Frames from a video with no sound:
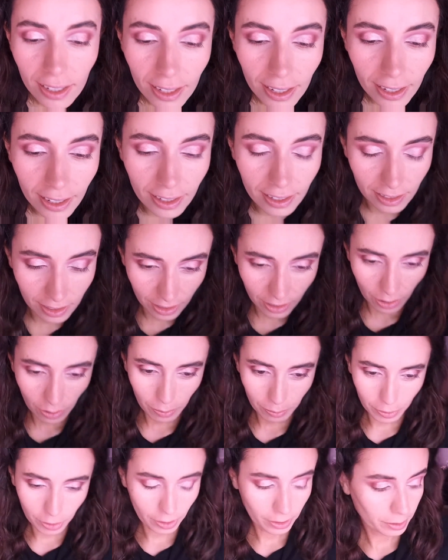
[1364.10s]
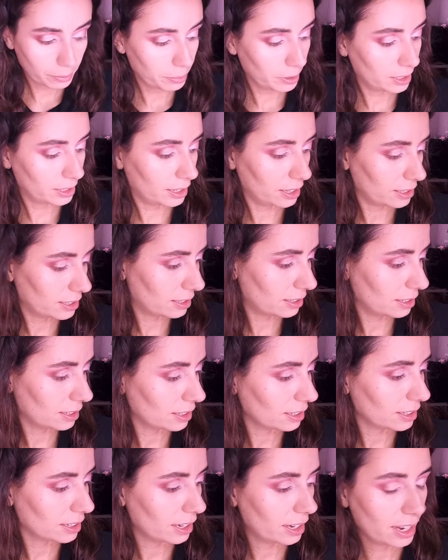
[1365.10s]
And now I'm gonna be
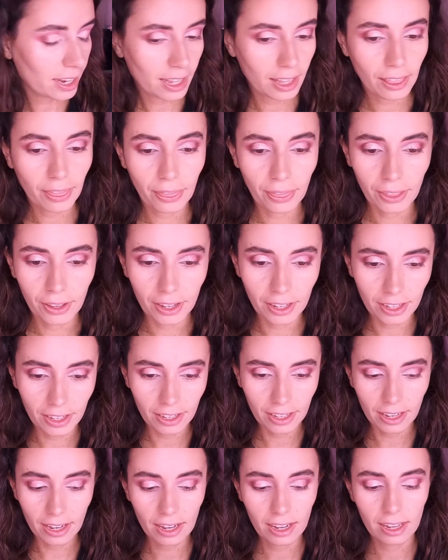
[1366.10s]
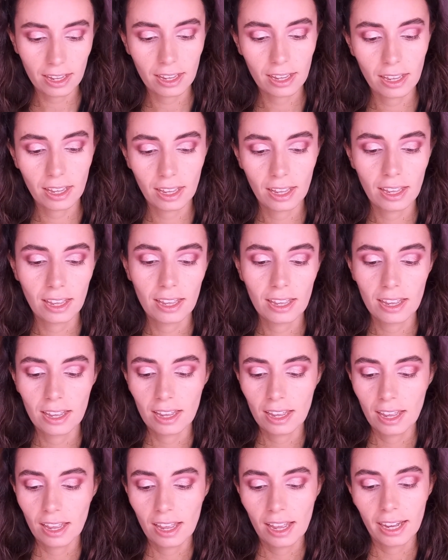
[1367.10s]
testing the
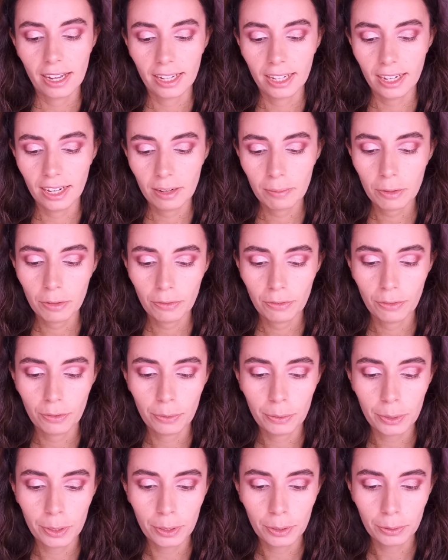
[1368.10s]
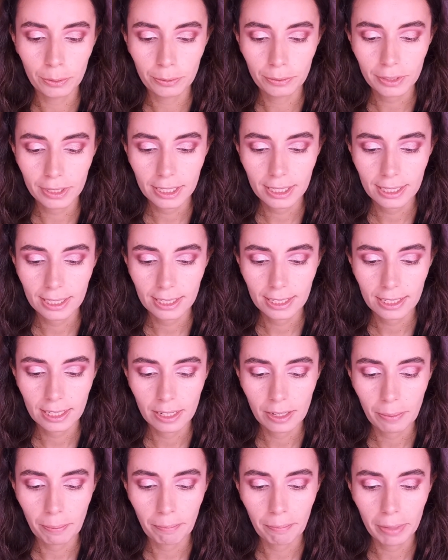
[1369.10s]
Game of Thrones
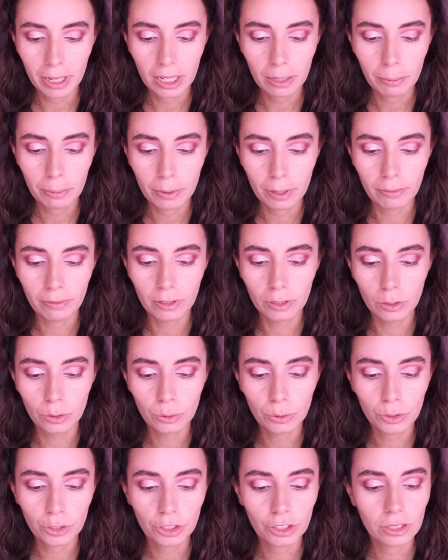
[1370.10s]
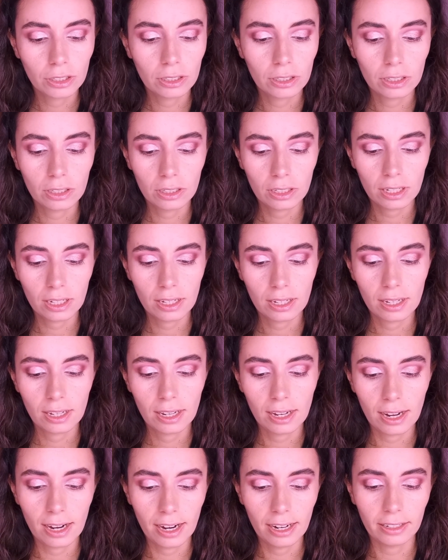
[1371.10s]
Makeup Revolution
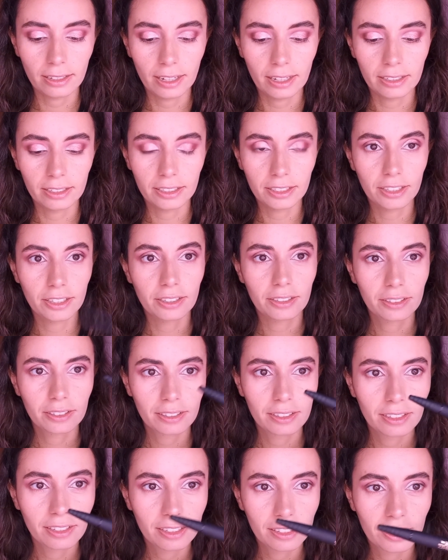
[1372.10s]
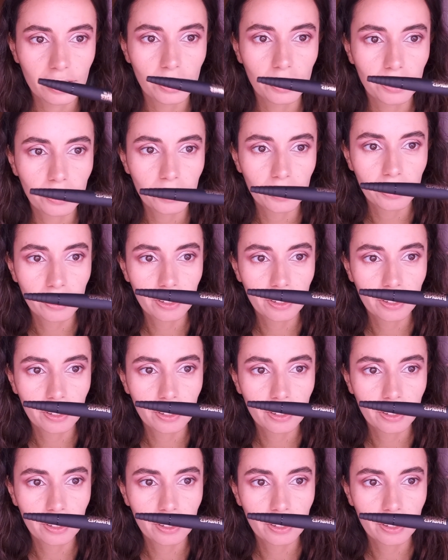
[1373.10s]
eyeliner. So